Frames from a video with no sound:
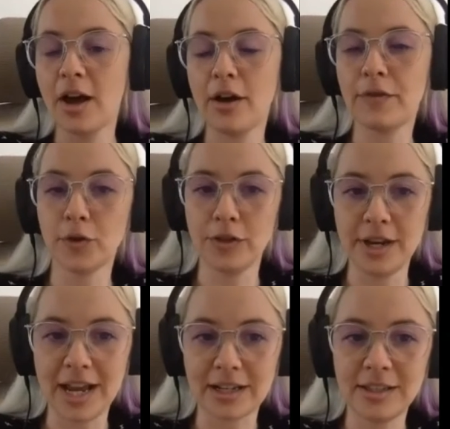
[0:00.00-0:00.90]
uh, for the
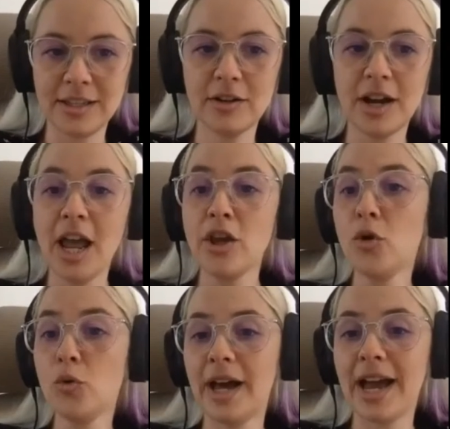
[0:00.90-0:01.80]
next year.
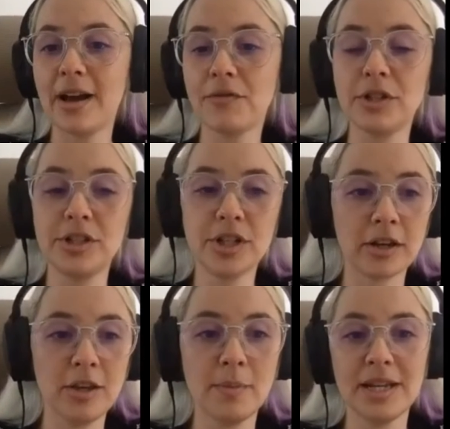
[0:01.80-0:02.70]
You will have the
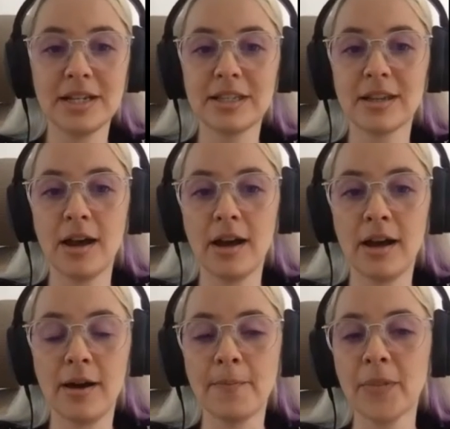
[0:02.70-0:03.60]
documents
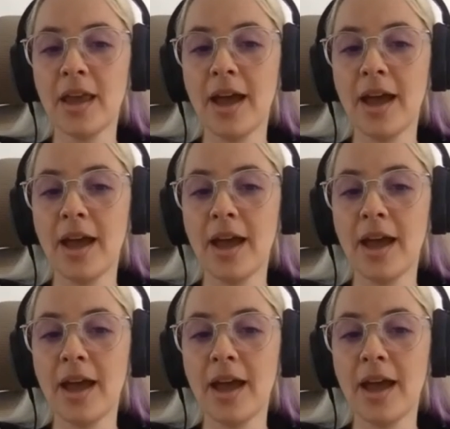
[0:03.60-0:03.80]
um,